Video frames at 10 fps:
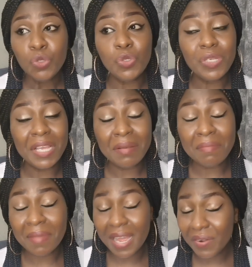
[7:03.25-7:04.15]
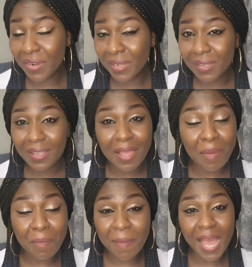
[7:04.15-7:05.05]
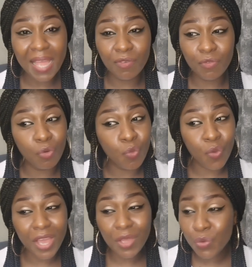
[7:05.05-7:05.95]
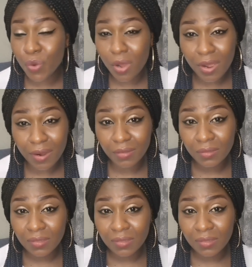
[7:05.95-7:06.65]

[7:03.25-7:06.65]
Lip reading: You can marry a man from where you are.